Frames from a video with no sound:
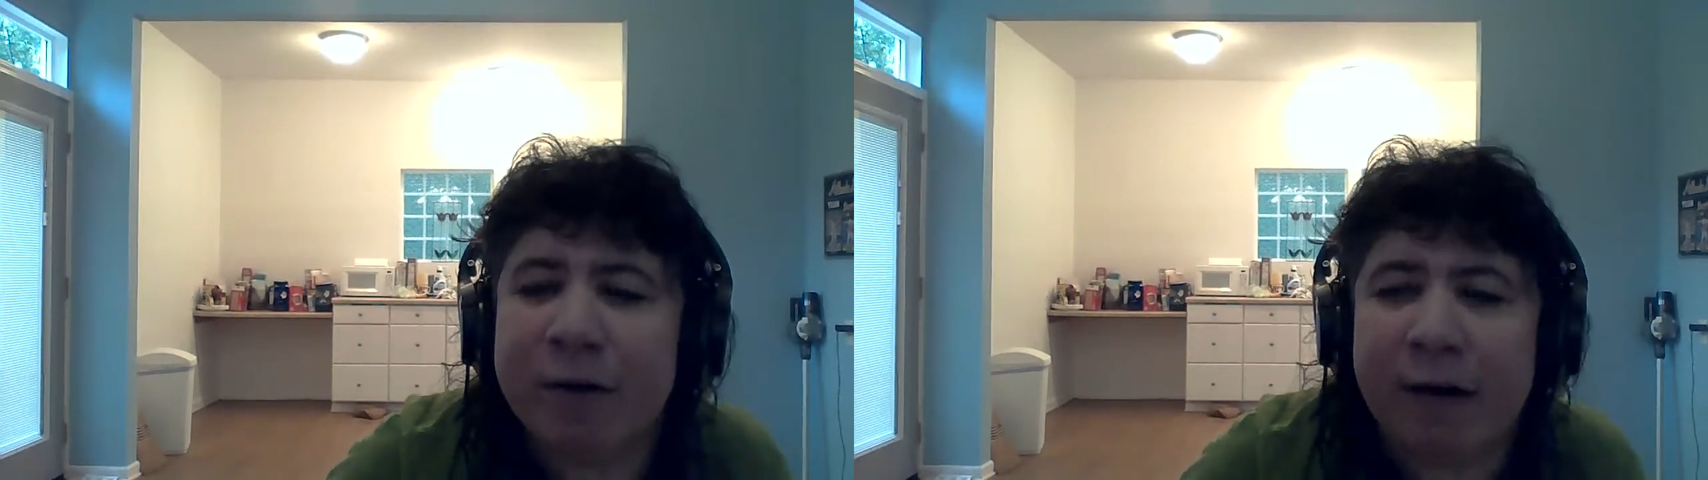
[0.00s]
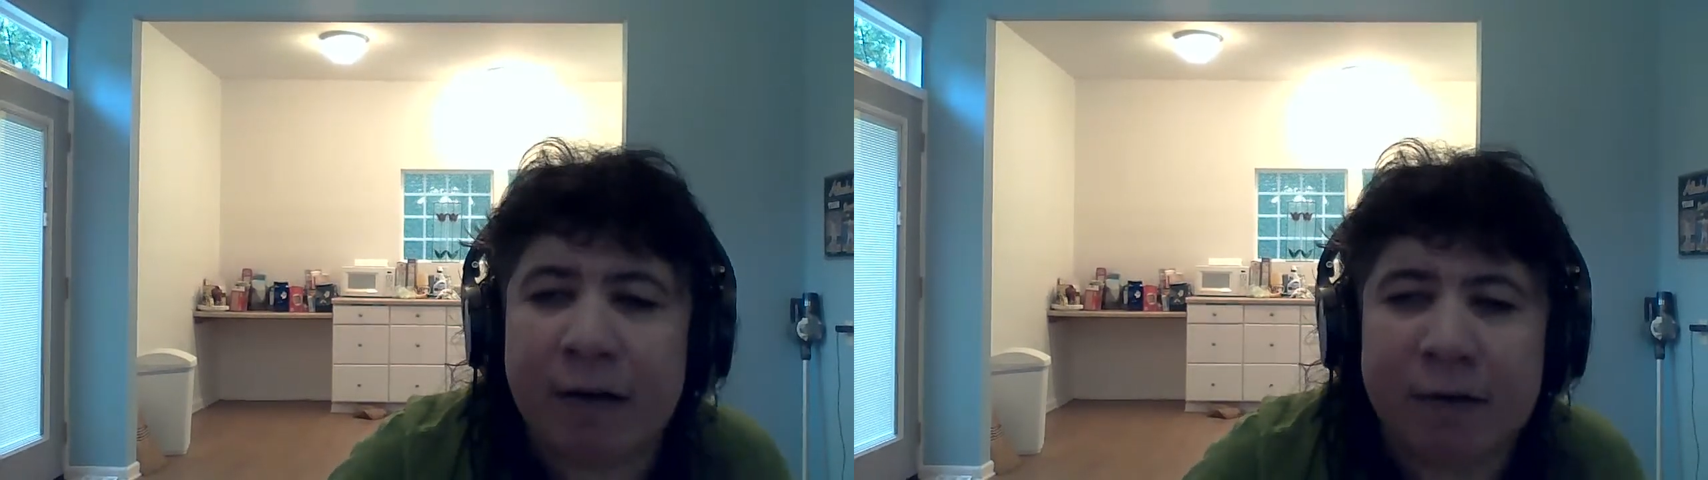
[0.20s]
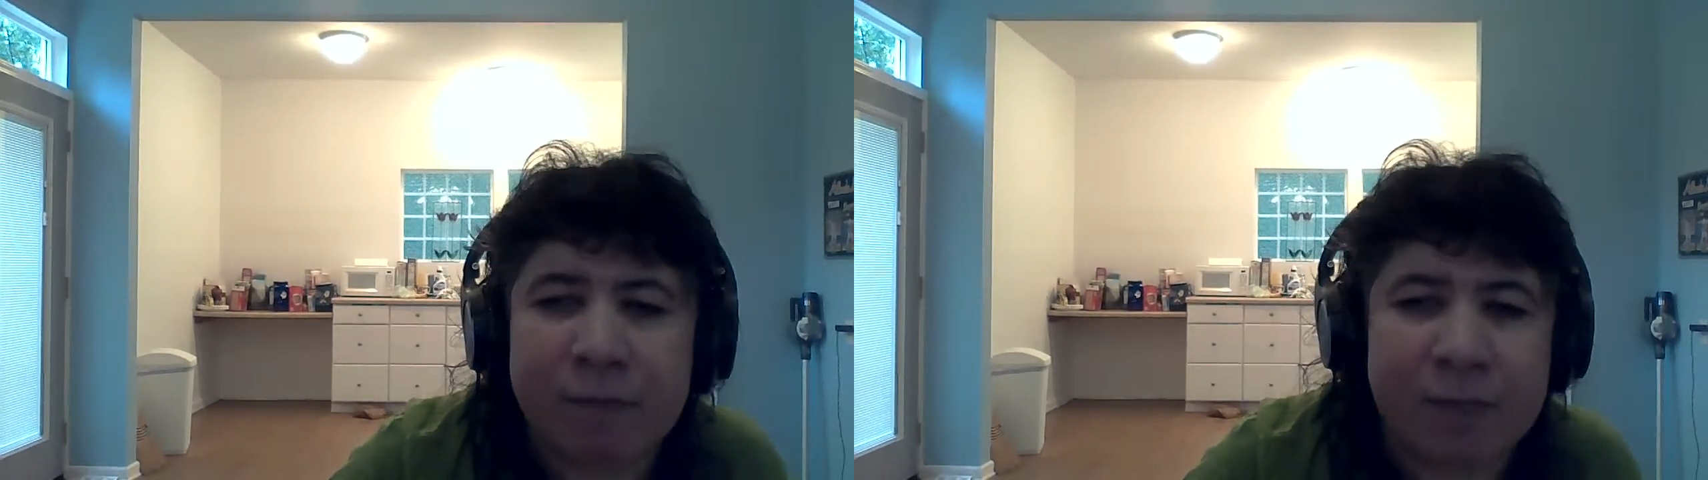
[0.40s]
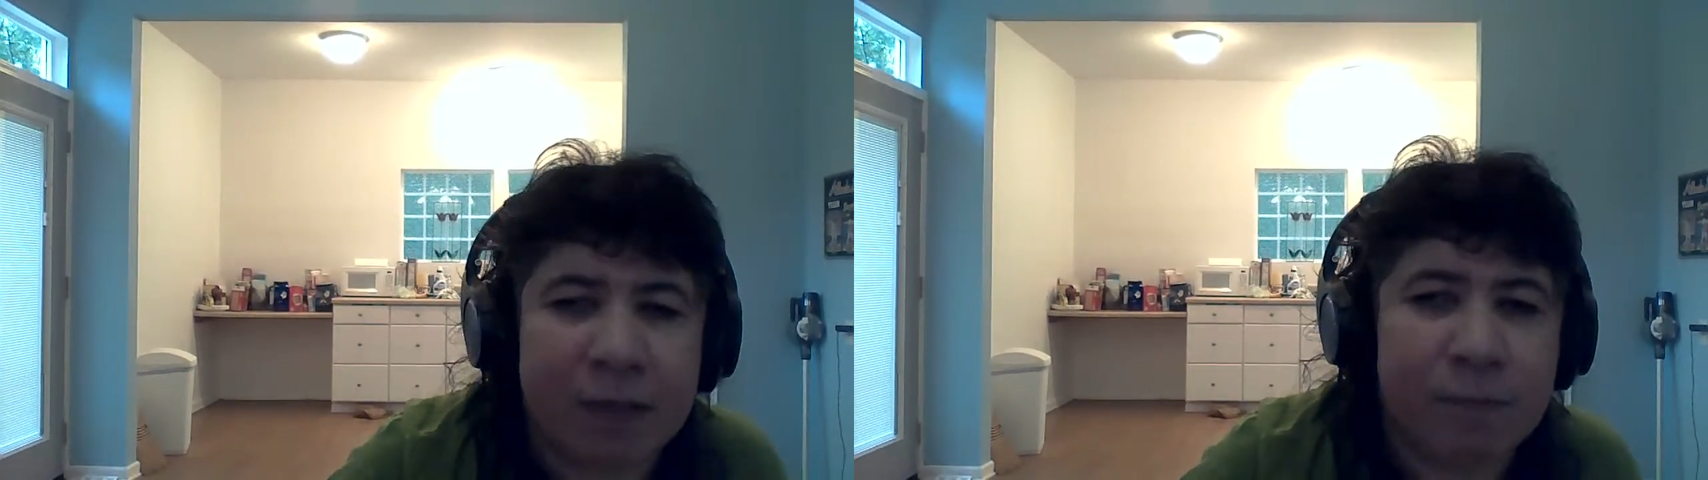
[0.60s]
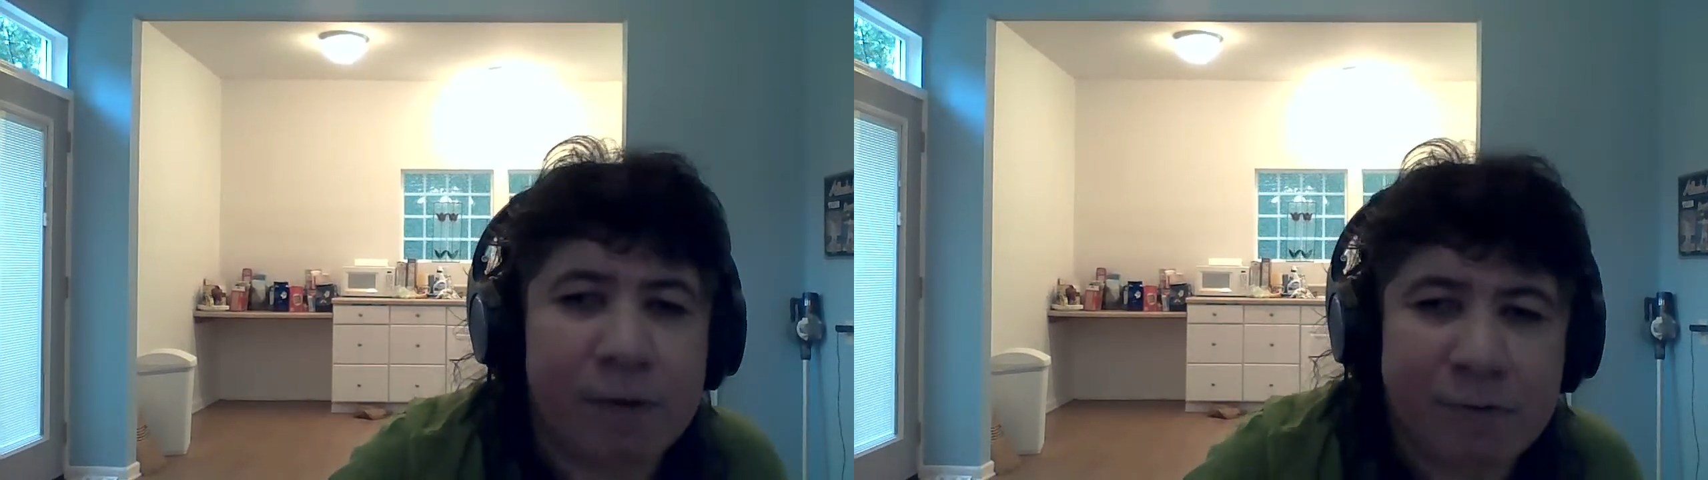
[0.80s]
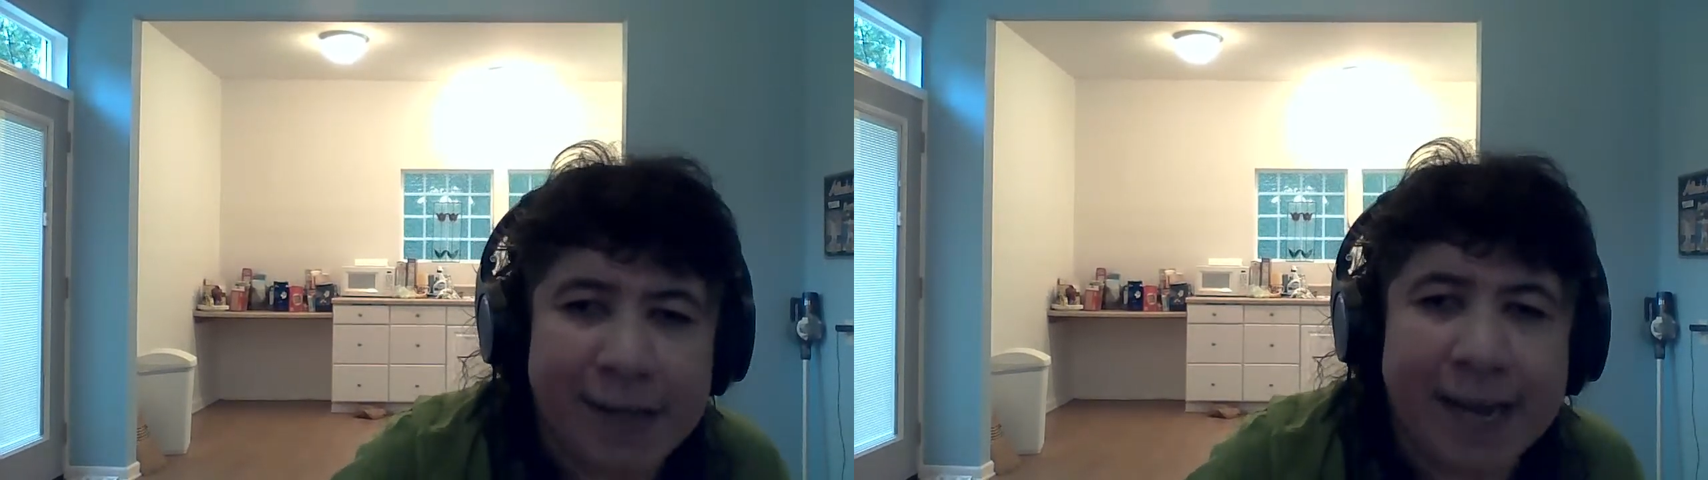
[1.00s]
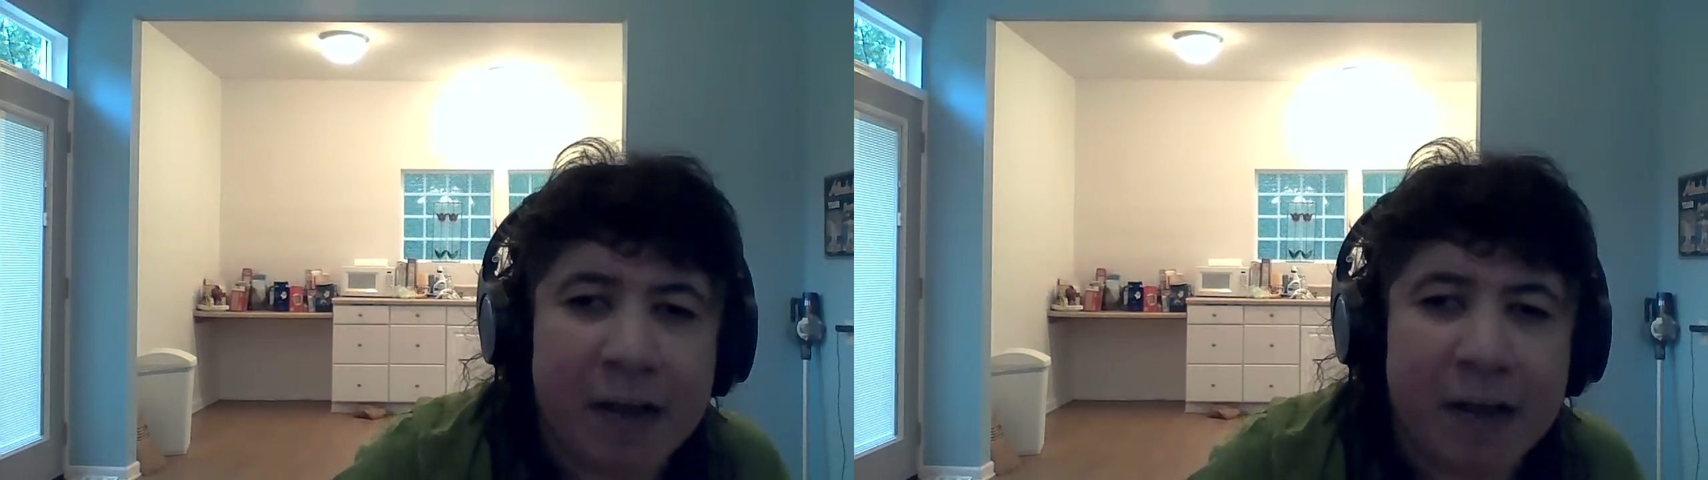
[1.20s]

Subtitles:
of the movie